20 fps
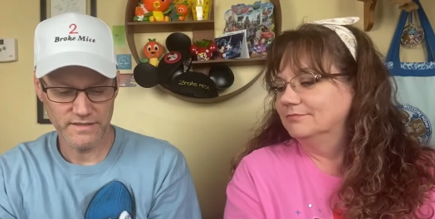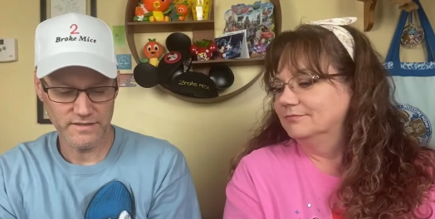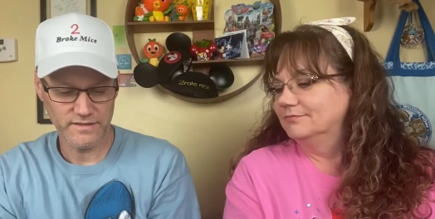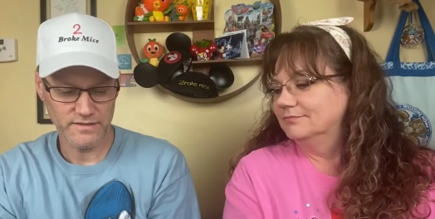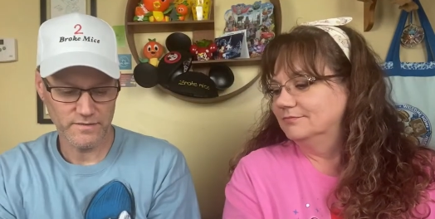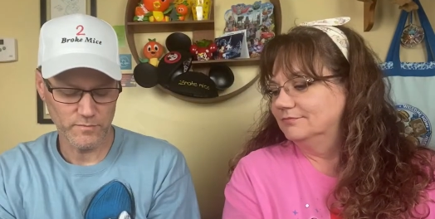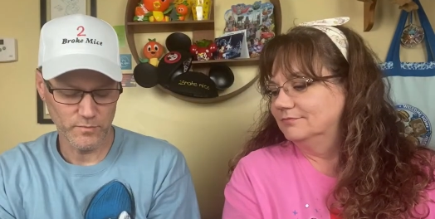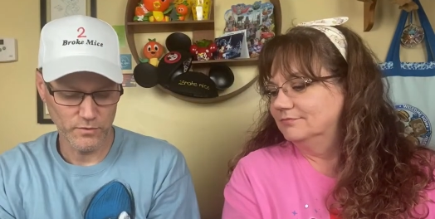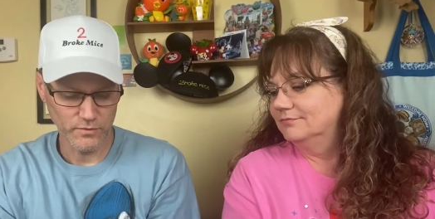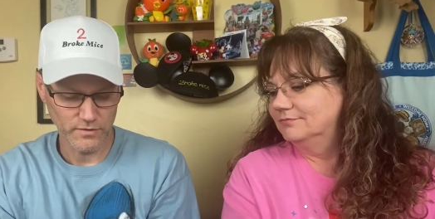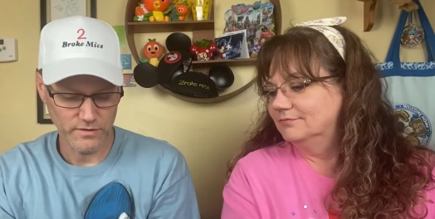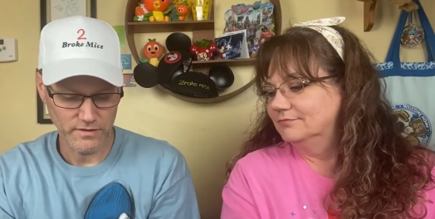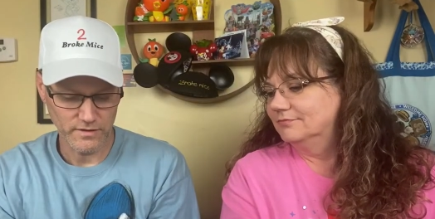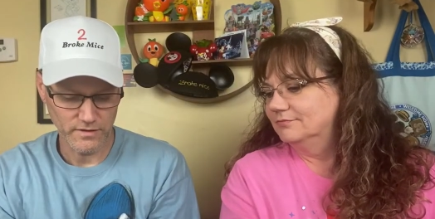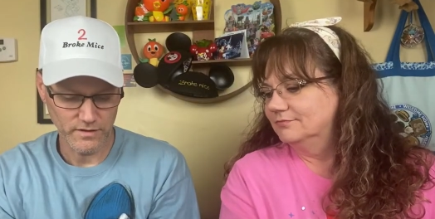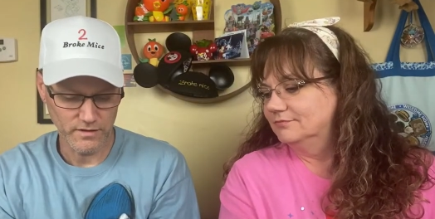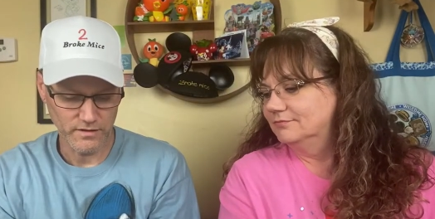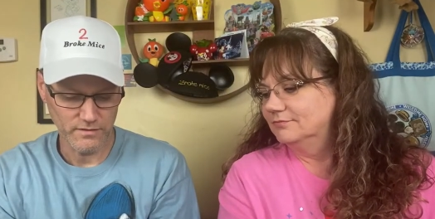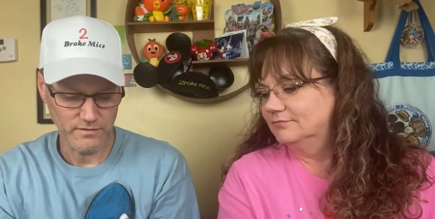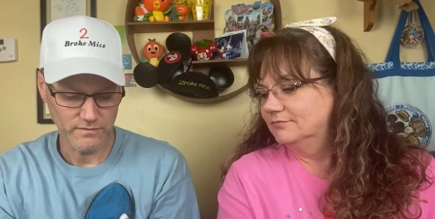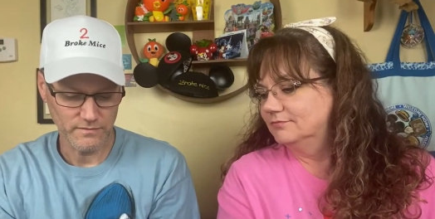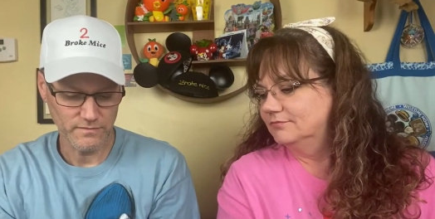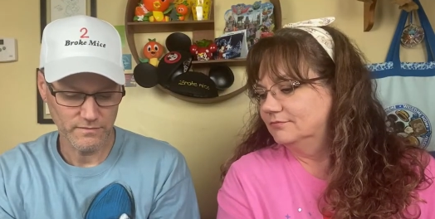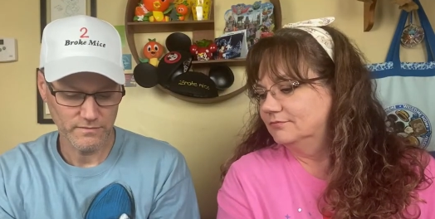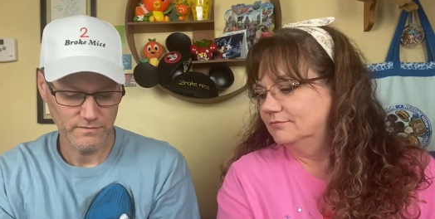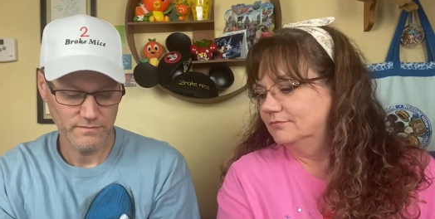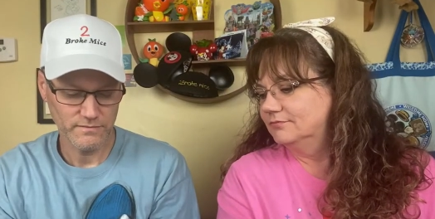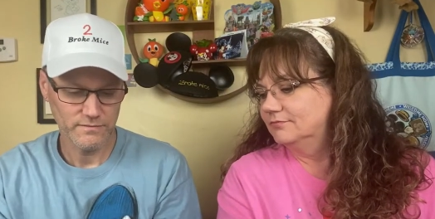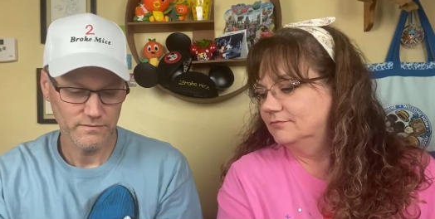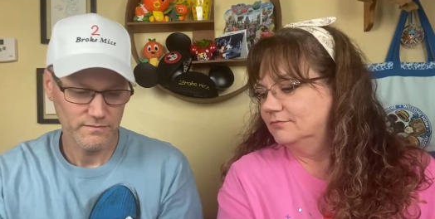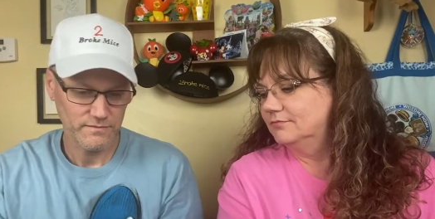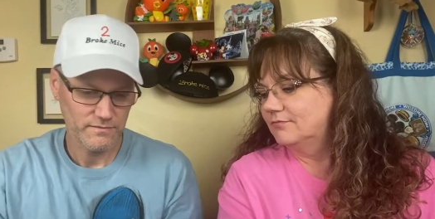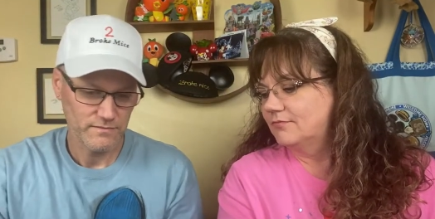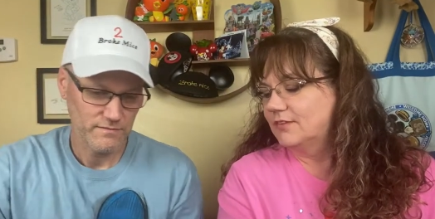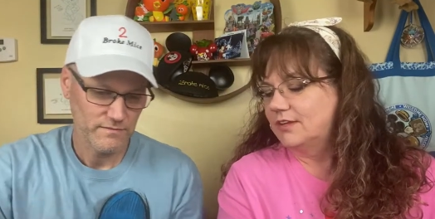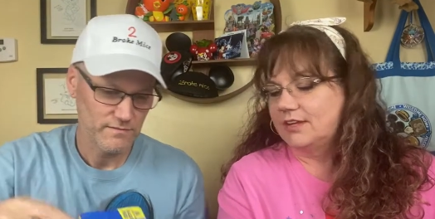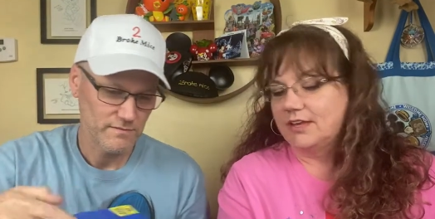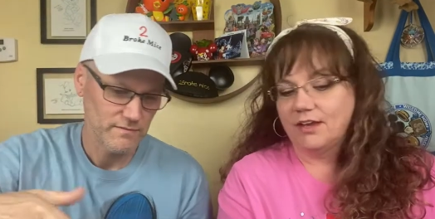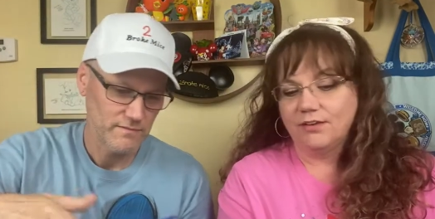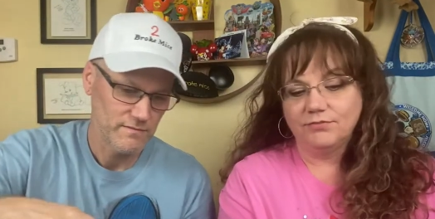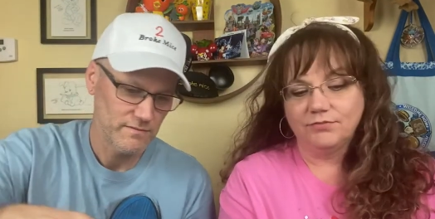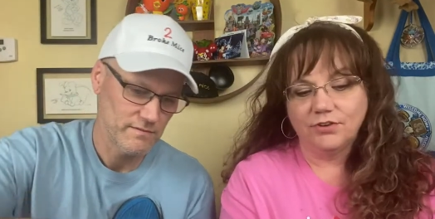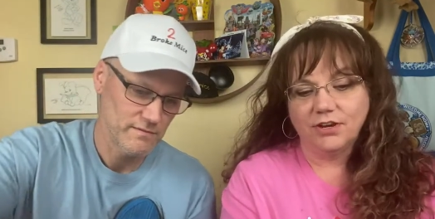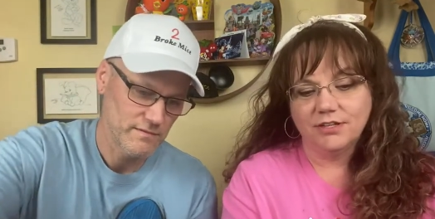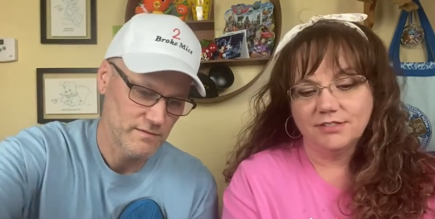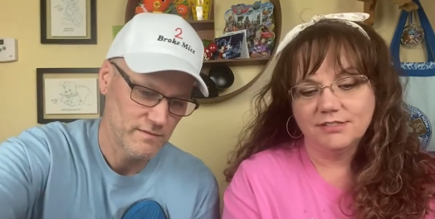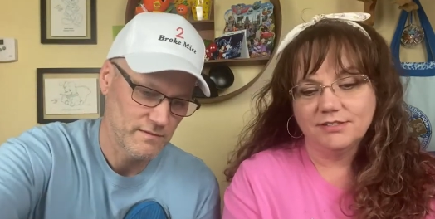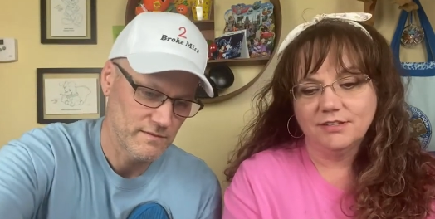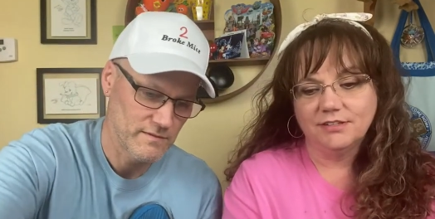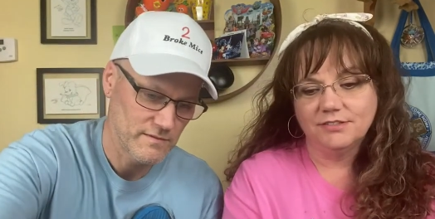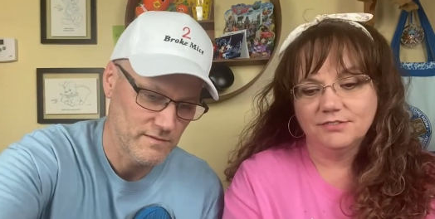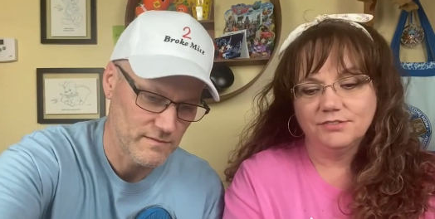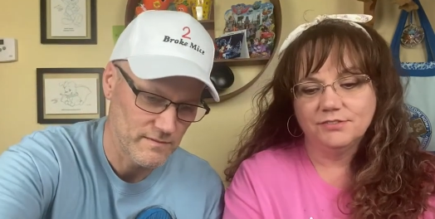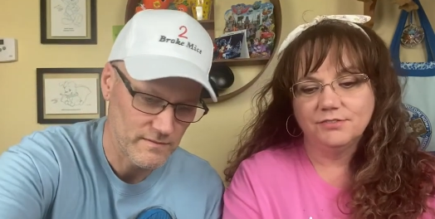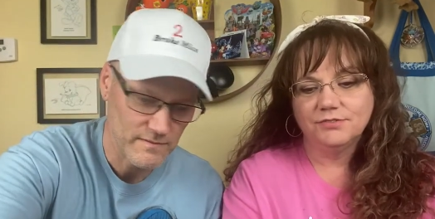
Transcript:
Speaker 1: s'more. Oh.
Speaker 2: Yeah, frosted because it was